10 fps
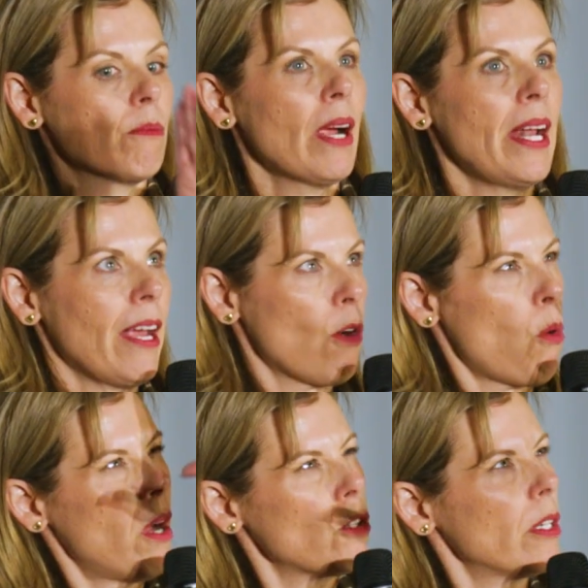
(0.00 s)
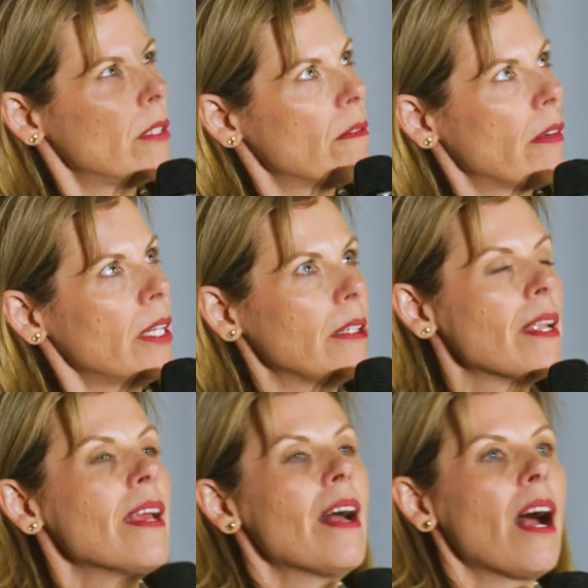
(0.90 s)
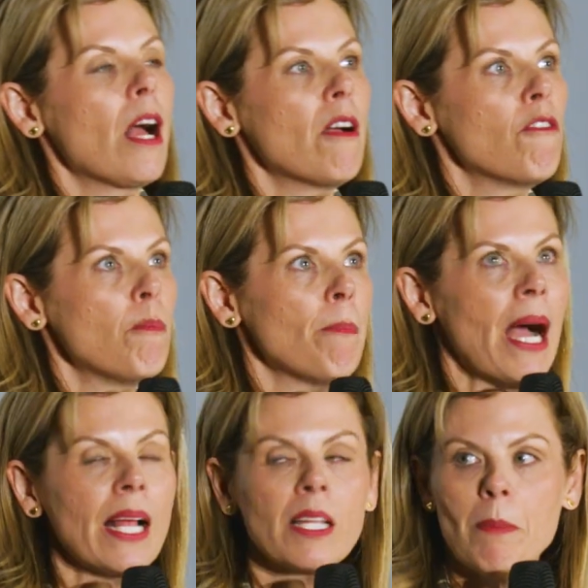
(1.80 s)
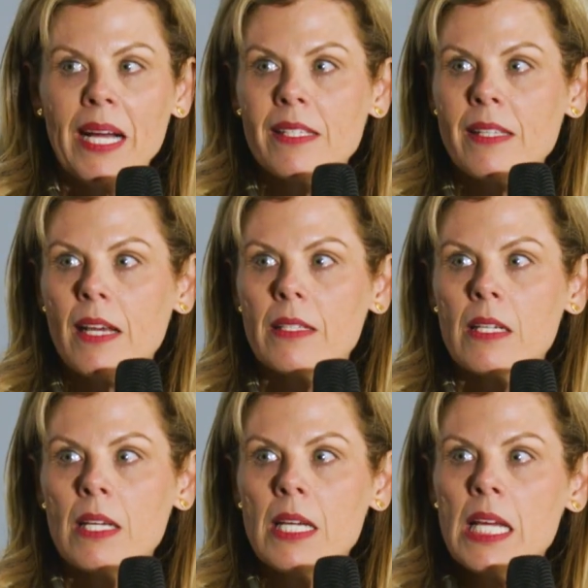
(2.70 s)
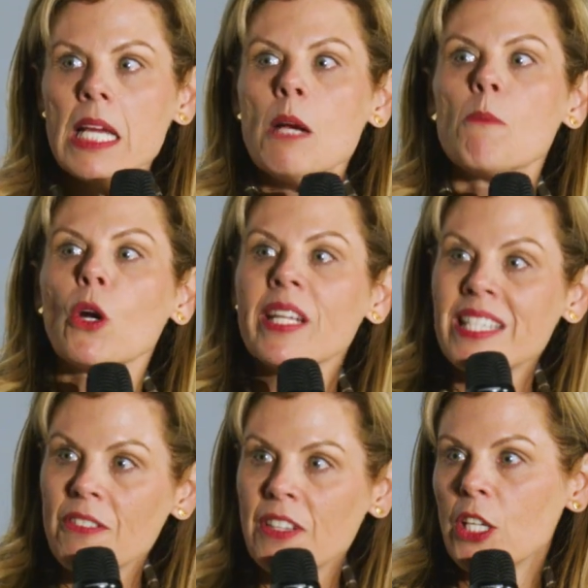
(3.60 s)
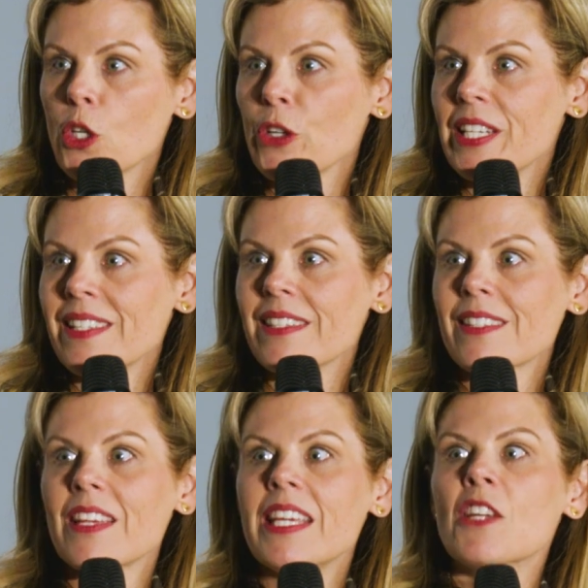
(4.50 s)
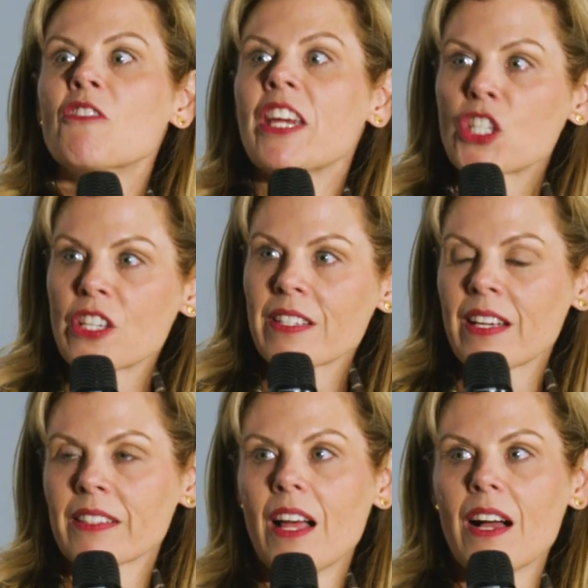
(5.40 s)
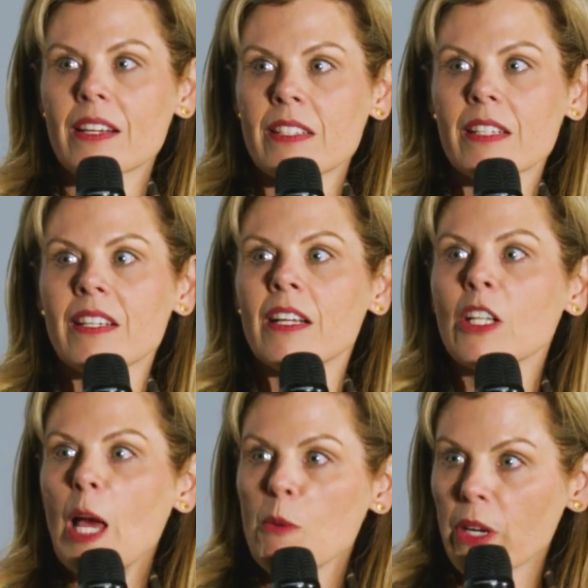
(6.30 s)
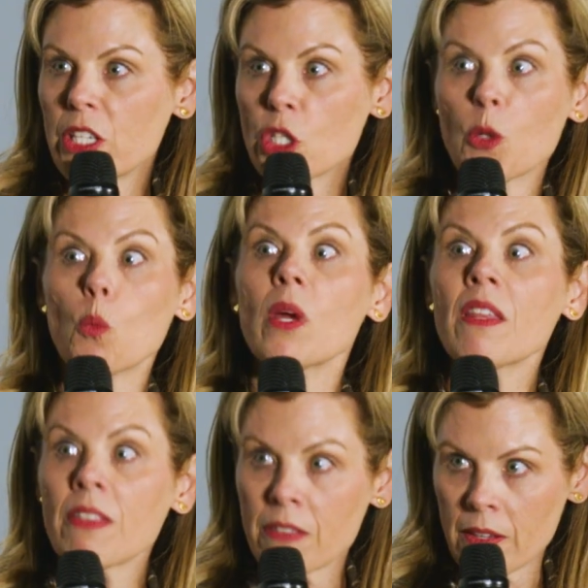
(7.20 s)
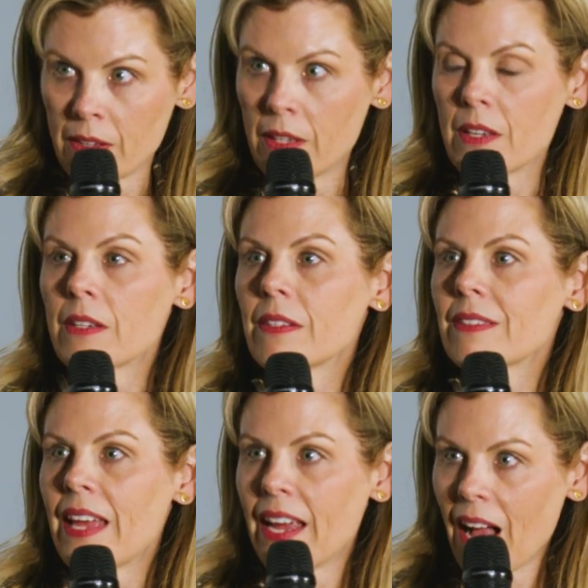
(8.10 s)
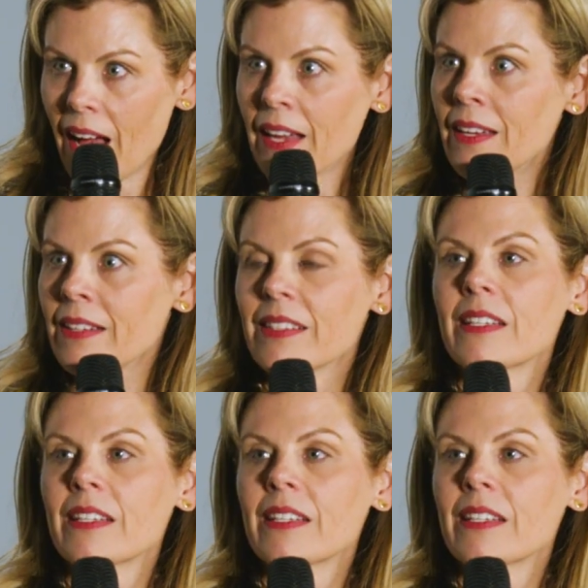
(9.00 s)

right-hand quadrant, right, of pilot mindset, productivity increases, innovation is unlocked, collaboration with AI